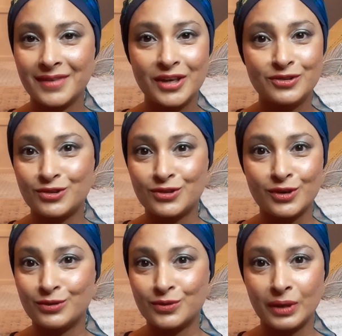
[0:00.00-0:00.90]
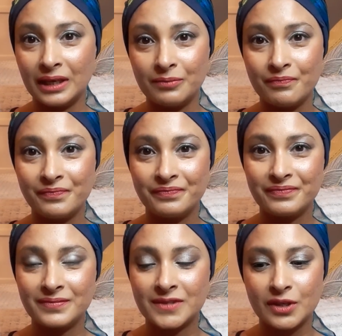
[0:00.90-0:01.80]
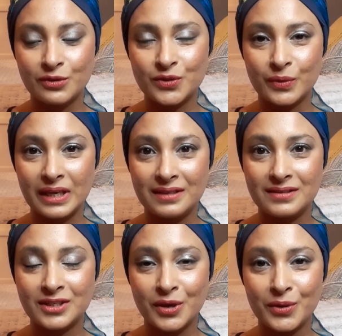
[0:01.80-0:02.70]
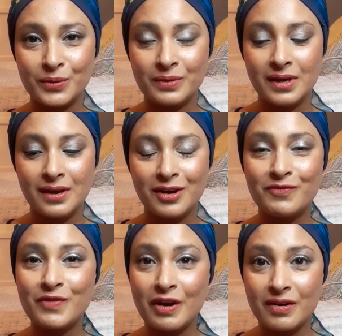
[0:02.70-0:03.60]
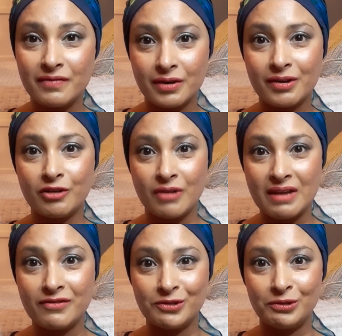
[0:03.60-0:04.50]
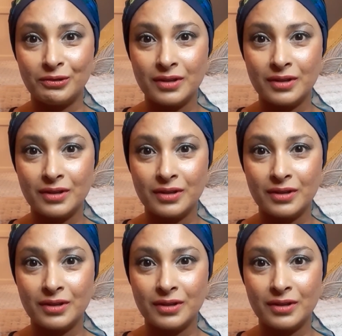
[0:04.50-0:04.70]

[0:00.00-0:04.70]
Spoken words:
it's just so sweet, so sweet. So I'm very, very grateful.